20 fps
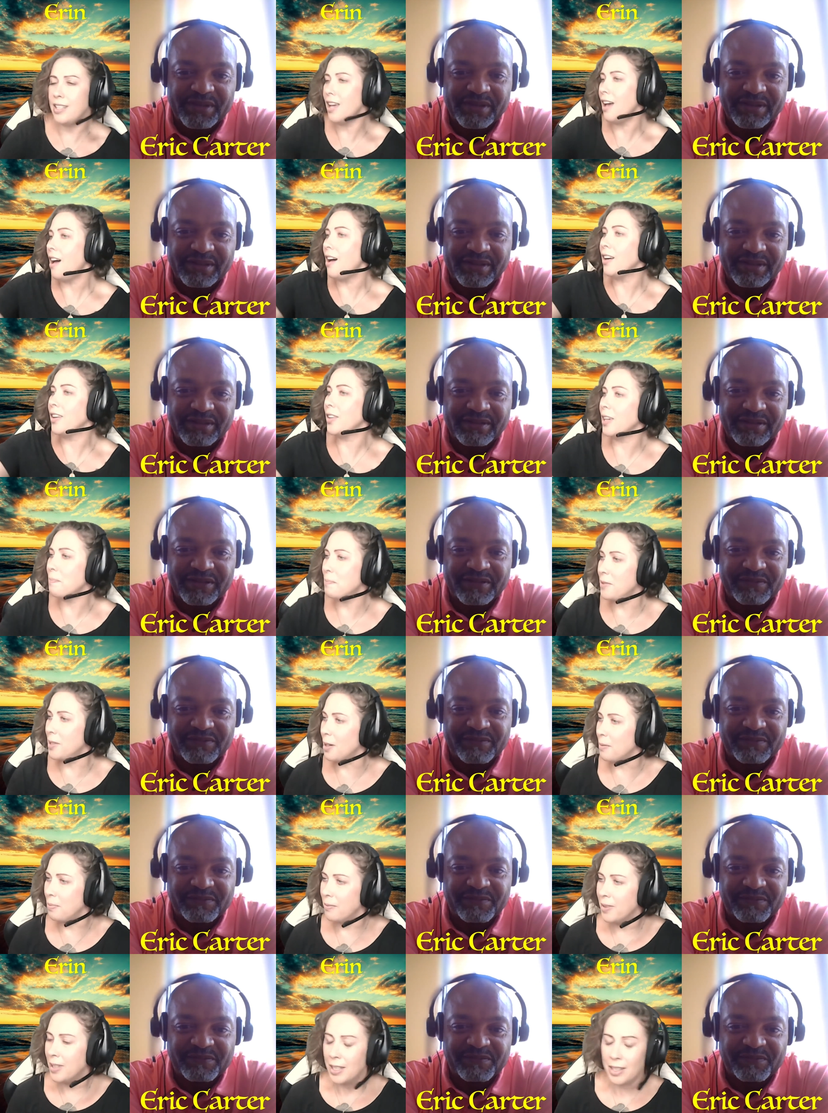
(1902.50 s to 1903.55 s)
Speaker 1: it's all
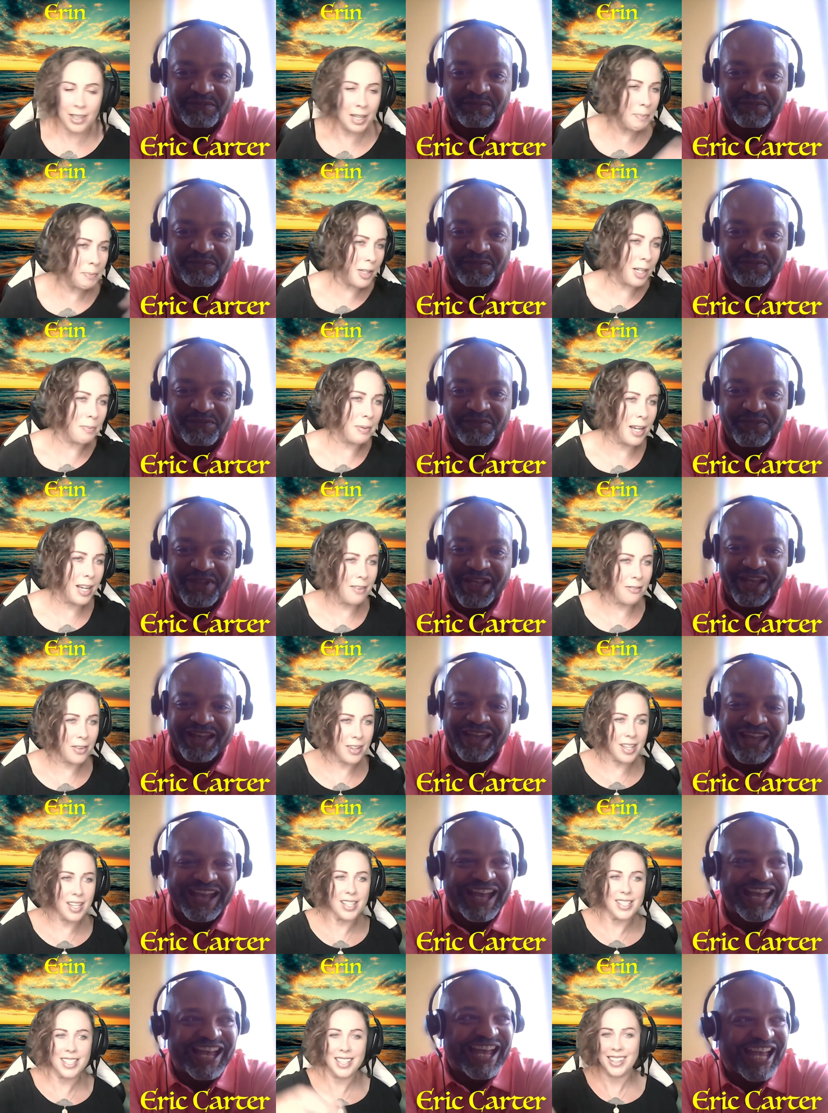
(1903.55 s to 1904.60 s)
crypto. Crypto
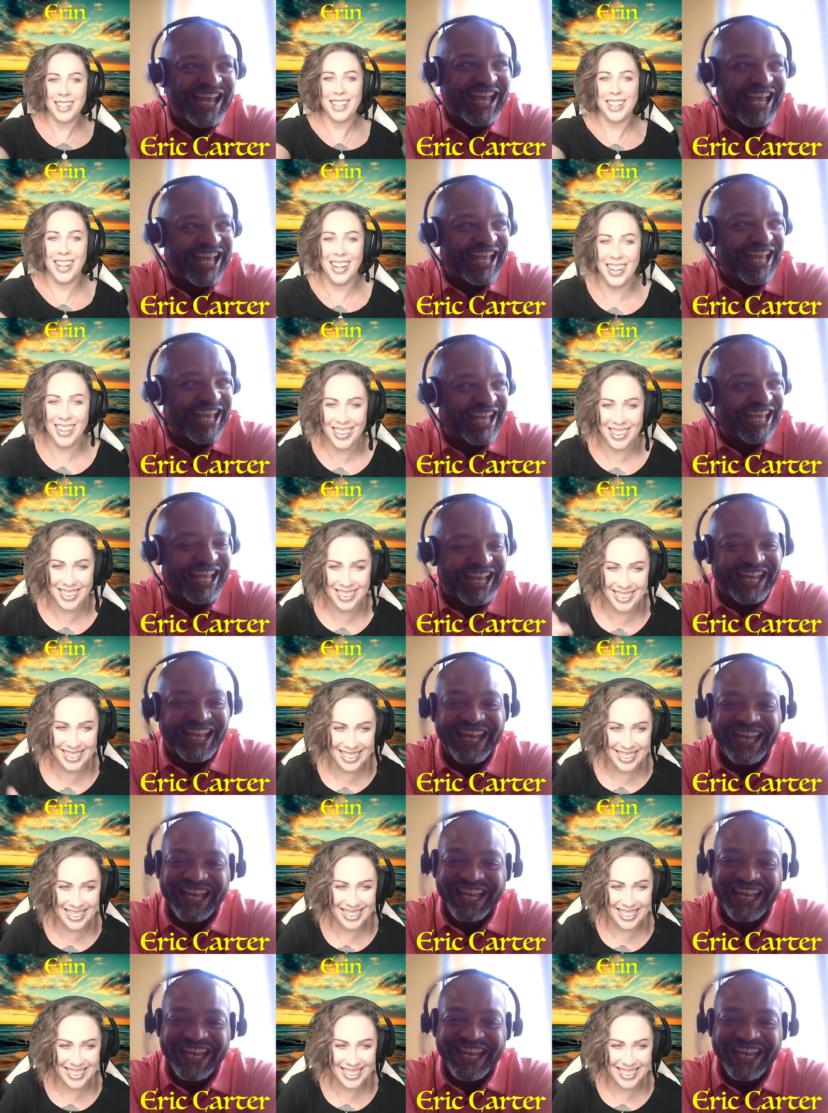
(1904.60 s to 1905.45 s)
paid for this. Here you go.